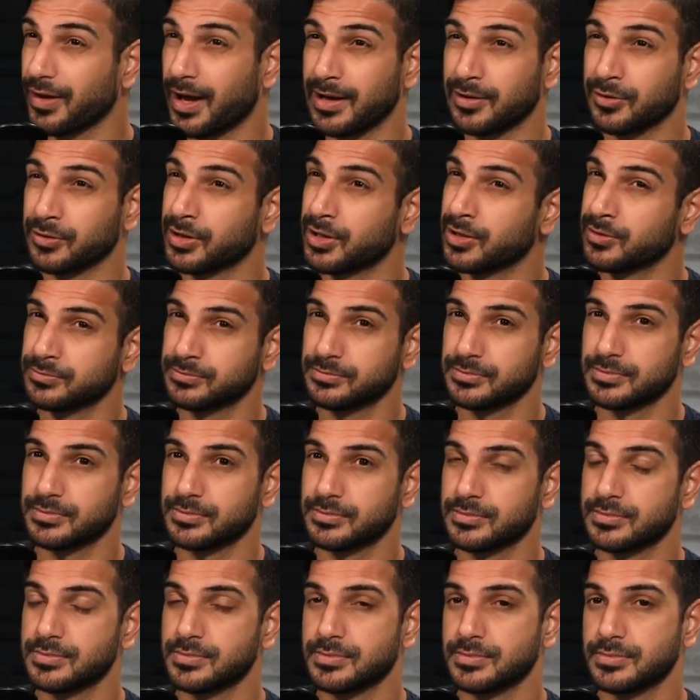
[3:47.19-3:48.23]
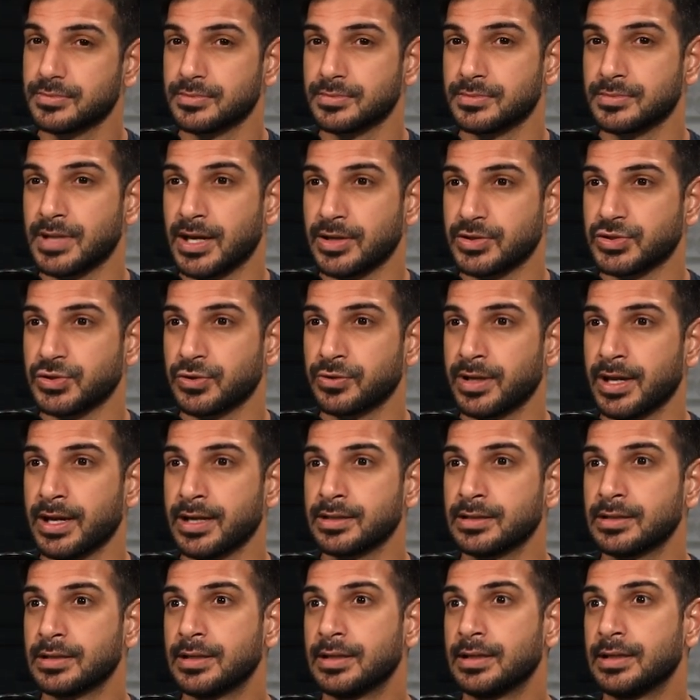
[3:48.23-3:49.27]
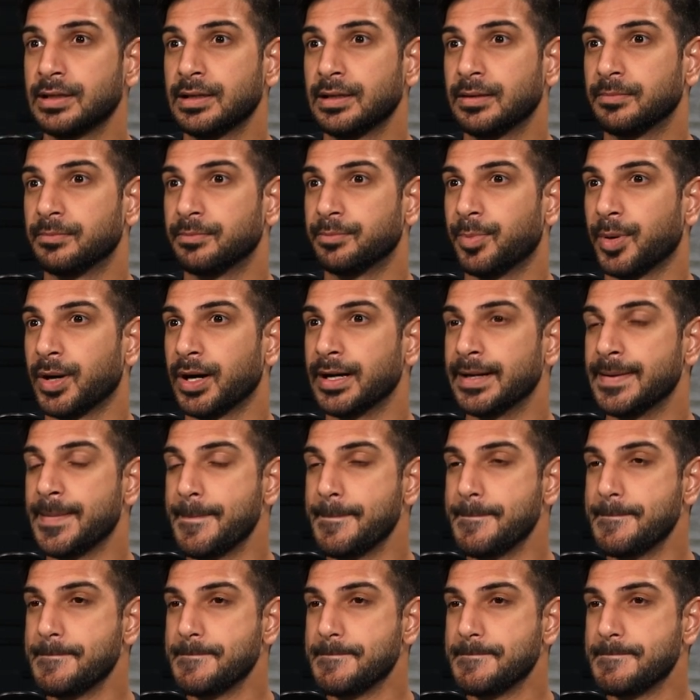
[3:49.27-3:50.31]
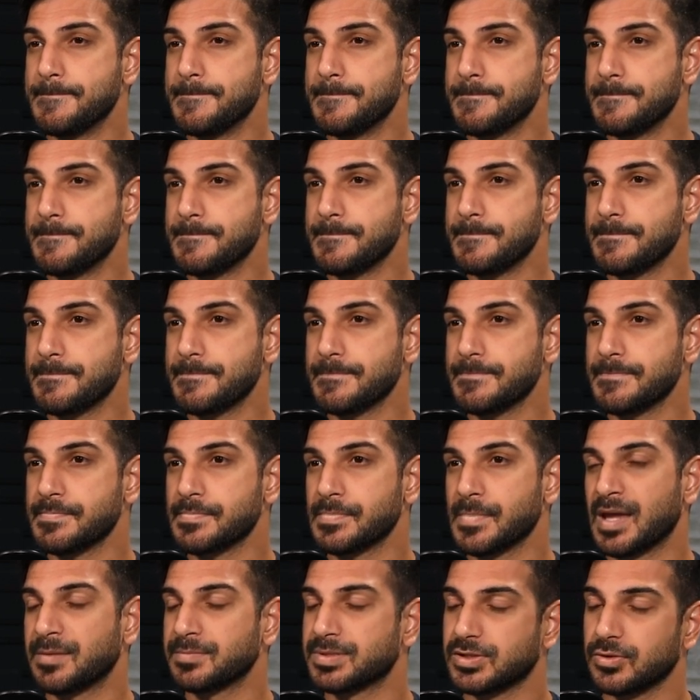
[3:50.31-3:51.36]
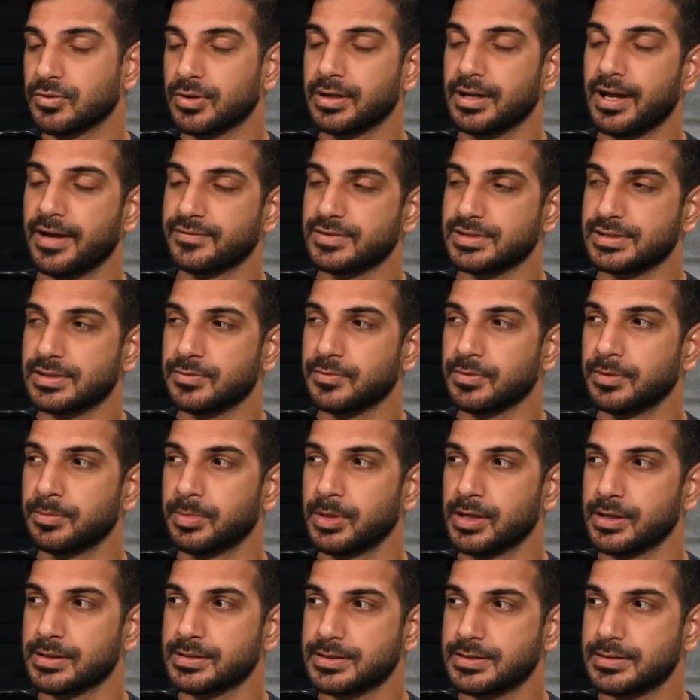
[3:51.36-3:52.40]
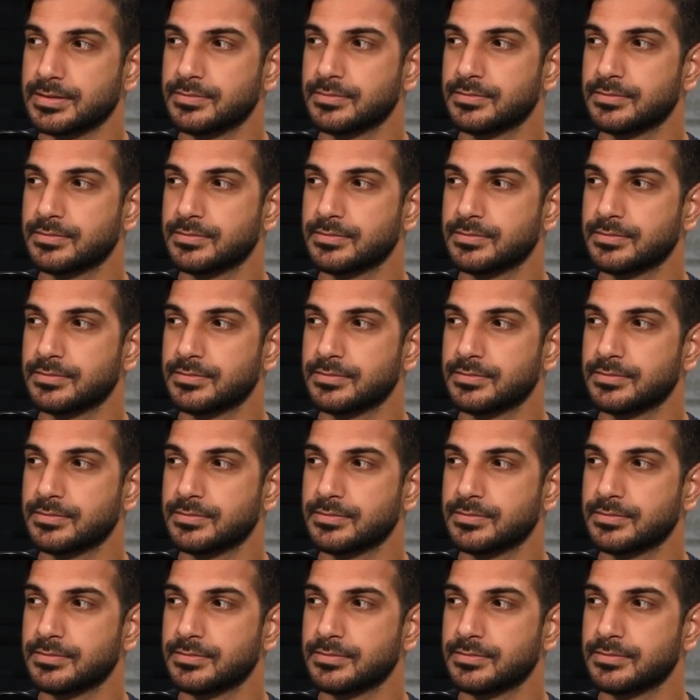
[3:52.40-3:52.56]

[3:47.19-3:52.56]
I don't know. Not sure yet. But I'm still going to have to stick with the Bucs.